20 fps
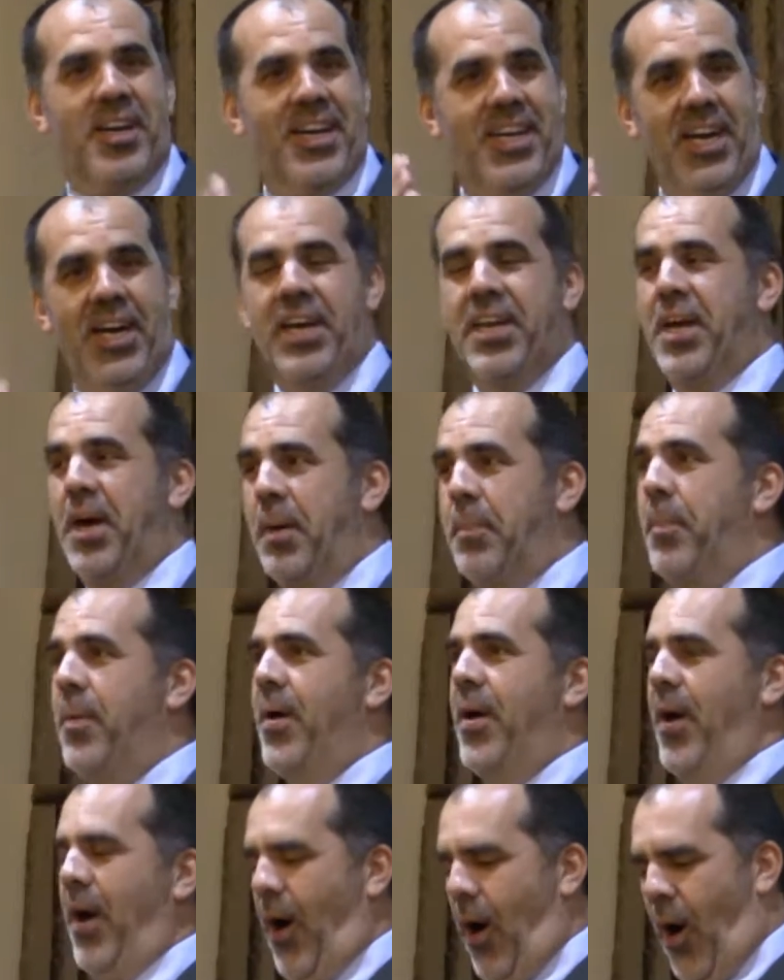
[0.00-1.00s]
to cut
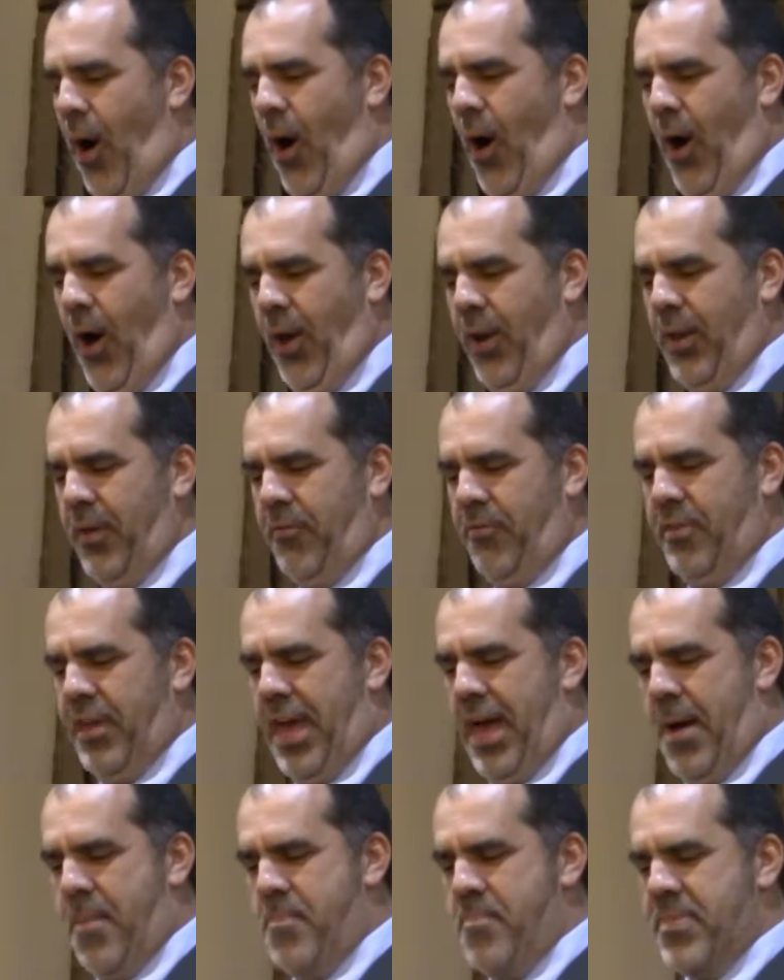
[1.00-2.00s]
up all of
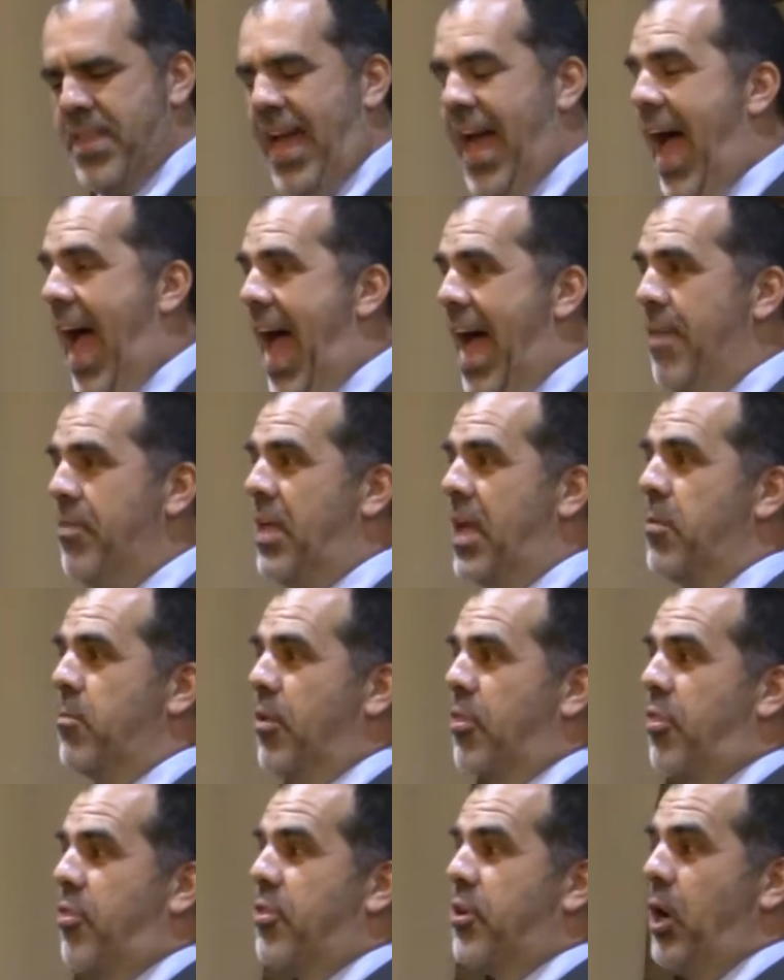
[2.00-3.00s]
them, and they
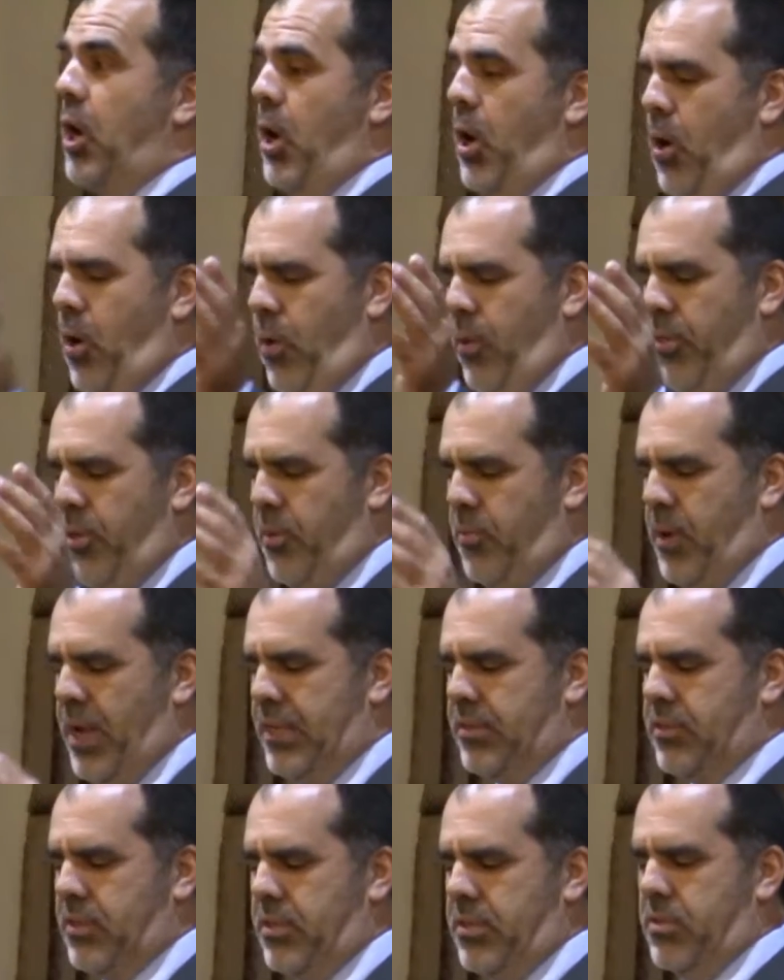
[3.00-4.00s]
would throw the
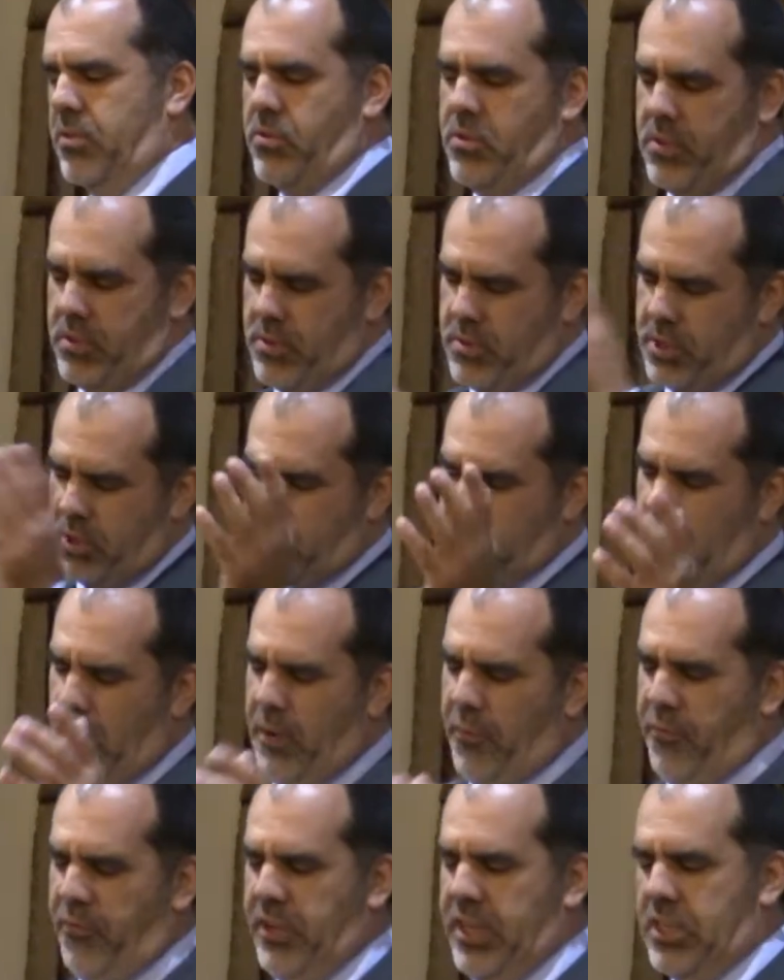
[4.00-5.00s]
rest of the, the
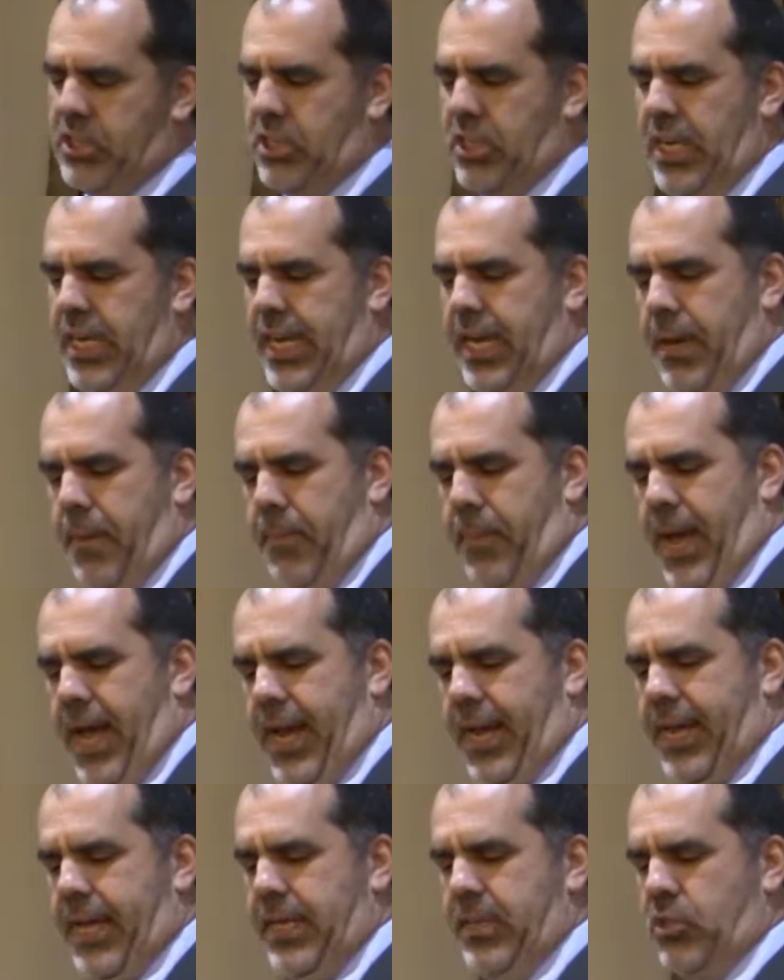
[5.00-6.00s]
starfish
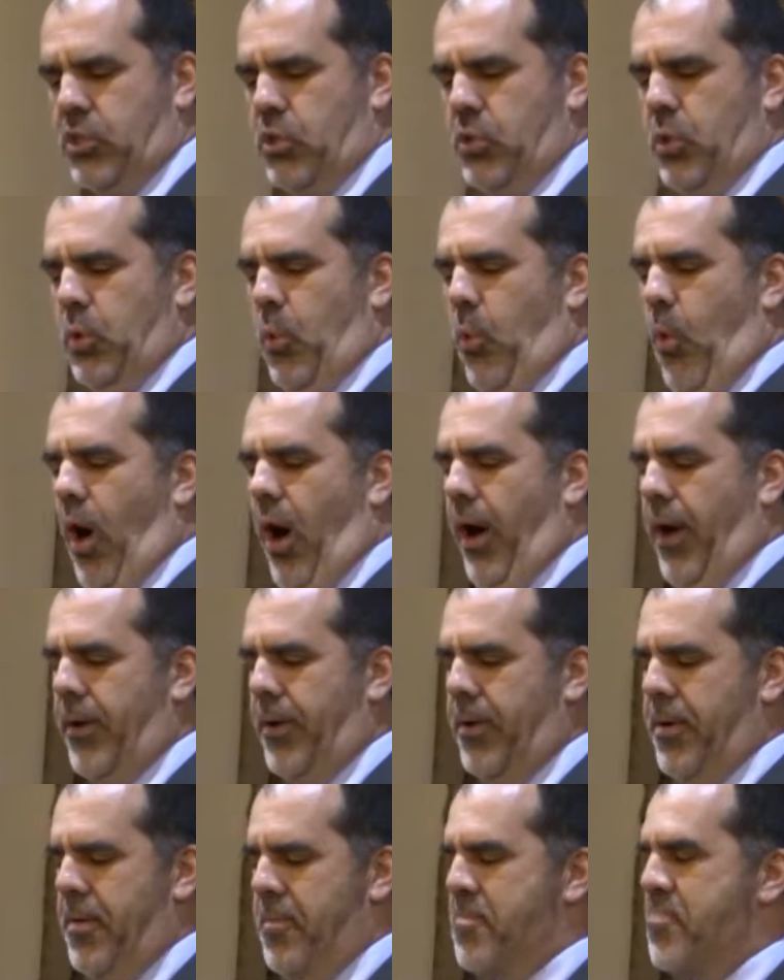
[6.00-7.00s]
back into the
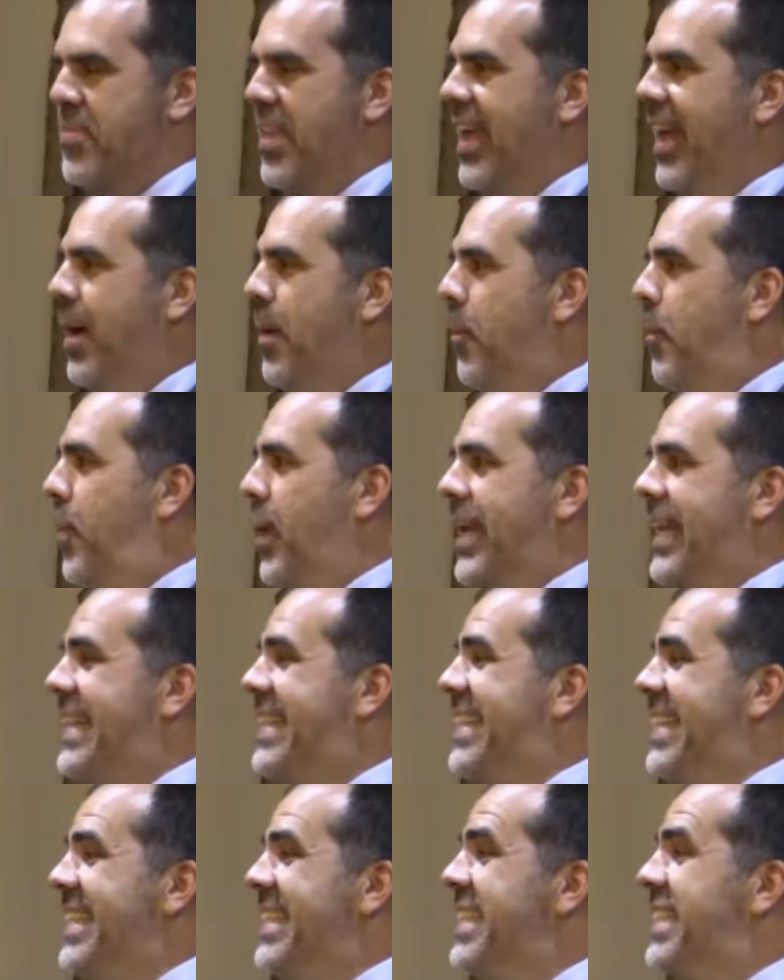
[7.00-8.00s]
water, but
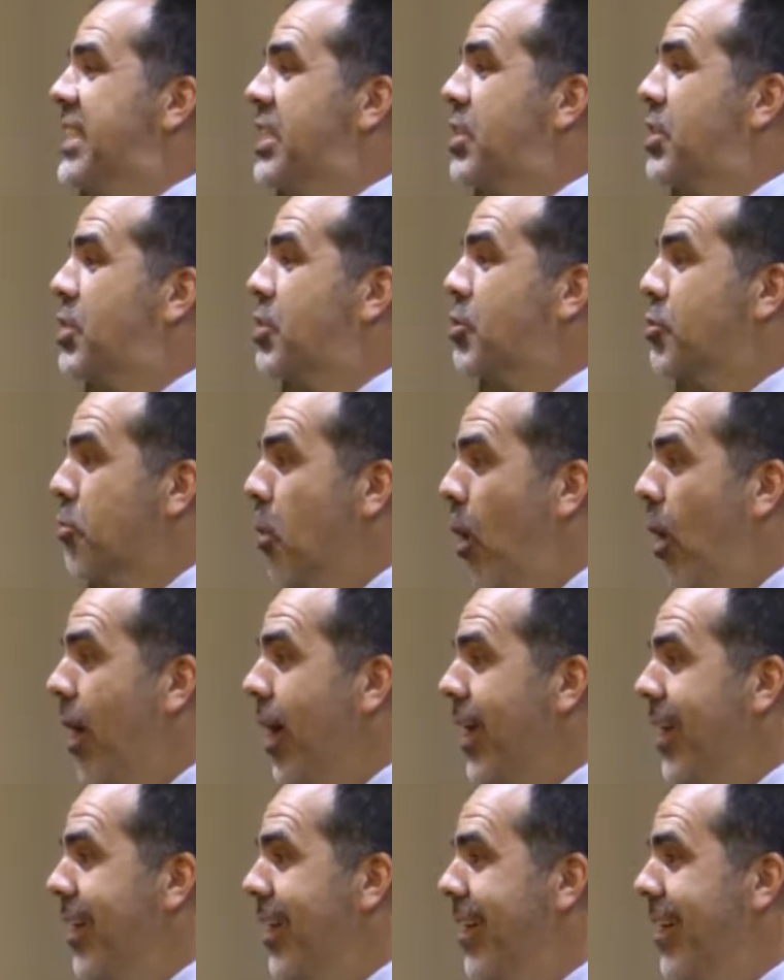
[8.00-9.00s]
it didn't destroy
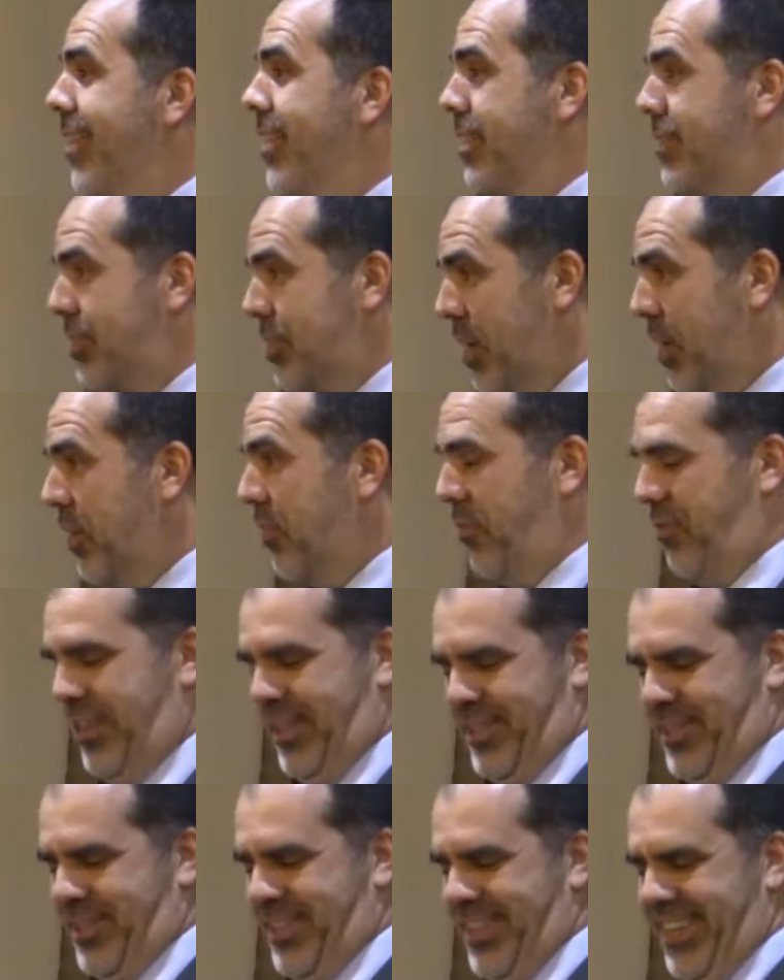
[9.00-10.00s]
the
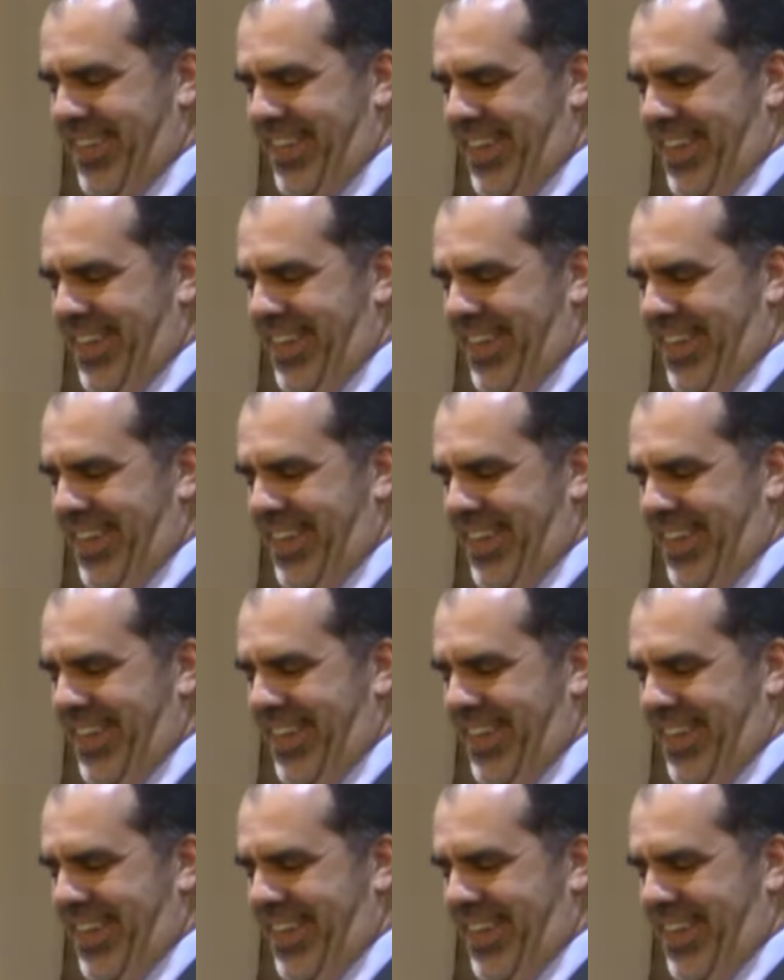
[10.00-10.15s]
starfish.